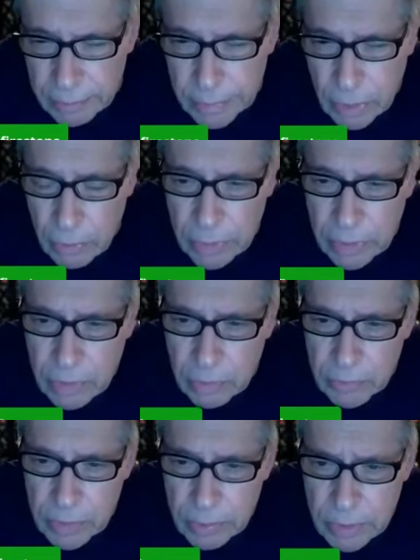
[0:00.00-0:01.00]
low-income
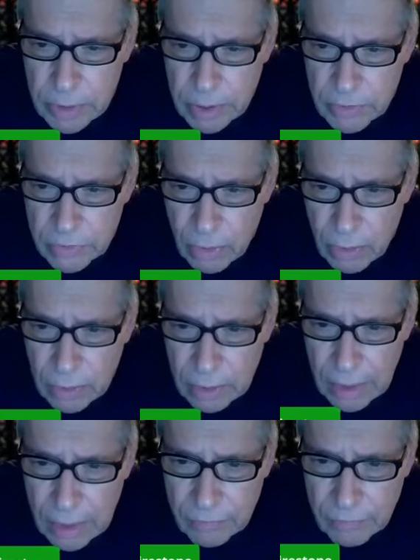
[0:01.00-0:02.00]
people get a start
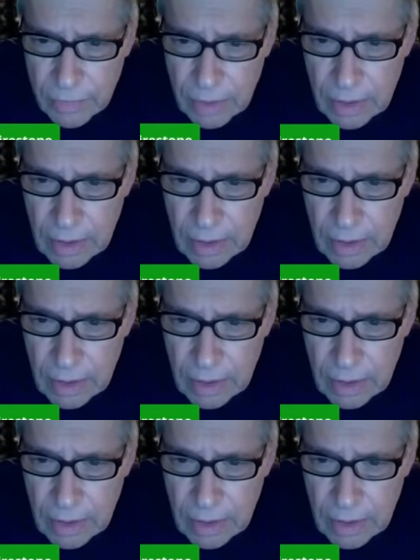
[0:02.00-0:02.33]
in life.